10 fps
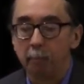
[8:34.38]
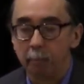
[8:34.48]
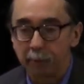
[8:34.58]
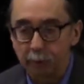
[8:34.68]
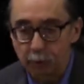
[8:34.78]

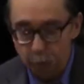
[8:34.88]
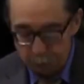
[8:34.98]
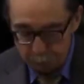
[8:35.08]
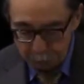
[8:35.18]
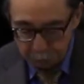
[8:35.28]
but the
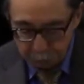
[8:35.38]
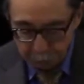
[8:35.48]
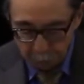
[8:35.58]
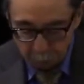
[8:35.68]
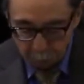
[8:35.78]
churches
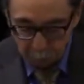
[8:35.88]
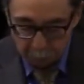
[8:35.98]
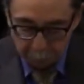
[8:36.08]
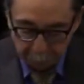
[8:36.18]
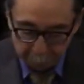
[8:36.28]
continue.
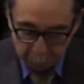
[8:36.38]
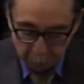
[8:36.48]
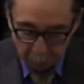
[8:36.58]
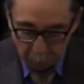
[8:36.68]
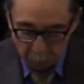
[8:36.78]

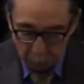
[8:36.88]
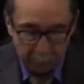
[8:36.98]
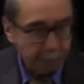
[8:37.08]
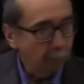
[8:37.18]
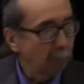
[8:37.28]

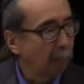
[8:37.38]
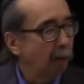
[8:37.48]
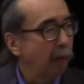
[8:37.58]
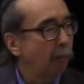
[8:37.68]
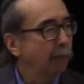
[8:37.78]
I don't
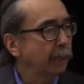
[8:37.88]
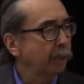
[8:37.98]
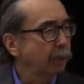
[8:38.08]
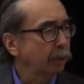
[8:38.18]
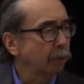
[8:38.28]
remember how
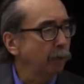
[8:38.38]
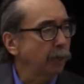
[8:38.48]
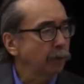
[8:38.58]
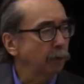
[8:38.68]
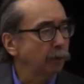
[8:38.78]
many
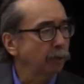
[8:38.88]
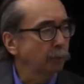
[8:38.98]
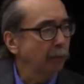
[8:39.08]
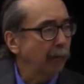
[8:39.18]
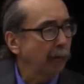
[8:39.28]
Creek churches
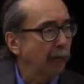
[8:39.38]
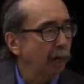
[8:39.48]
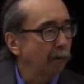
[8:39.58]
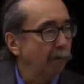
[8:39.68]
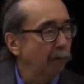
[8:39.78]
we
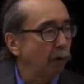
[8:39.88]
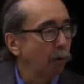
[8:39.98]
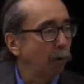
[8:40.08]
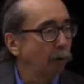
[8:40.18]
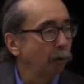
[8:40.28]
have,
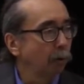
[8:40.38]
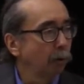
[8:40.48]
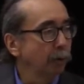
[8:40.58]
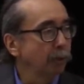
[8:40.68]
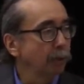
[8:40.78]
all
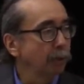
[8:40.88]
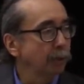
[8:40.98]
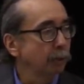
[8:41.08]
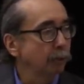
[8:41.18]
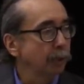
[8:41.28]
told
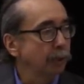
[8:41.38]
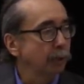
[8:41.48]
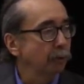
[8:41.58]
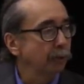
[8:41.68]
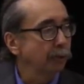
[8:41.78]
traditional Creek
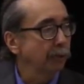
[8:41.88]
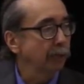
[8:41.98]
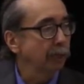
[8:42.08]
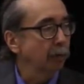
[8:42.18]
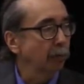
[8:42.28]
churches. I
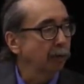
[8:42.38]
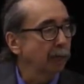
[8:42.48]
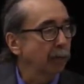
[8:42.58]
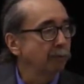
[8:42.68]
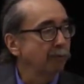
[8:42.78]
think at one
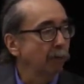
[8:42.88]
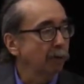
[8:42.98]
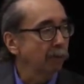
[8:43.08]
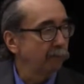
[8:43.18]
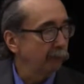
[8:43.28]
time it was
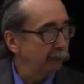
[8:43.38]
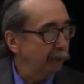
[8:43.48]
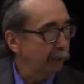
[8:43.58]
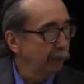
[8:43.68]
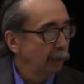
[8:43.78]
40 or
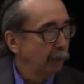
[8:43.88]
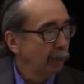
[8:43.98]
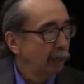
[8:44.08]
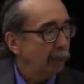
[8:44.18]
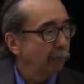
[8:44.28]
50.
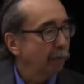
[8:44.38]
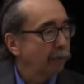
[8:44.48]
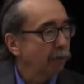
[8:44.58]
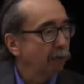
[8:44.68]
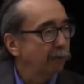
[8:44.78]
I'm not
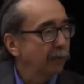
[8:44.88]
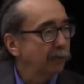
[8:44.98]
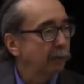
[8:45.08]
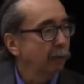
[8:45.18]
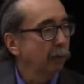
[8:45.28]
sure if that's
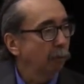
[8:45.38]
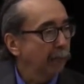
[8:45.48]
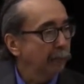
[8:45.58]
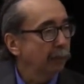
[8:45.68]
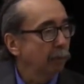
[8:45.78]
still a
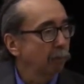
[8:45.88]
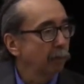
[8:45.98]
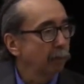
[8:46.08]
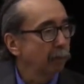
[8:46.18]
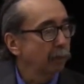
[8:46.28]
right
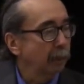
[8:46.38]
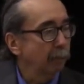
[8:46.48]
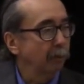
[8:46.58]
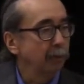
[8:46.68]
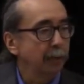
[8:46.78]
number, but
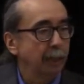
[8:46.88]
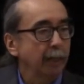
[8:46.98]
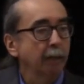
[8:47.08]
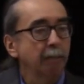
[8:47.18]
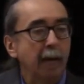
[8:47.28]
between the
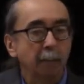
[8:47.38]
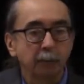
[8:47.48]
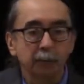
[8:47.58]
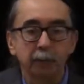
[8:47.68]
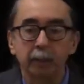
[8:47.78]
Indian
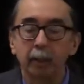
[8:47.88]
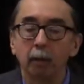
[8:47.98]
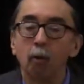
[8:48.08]
Baptist and the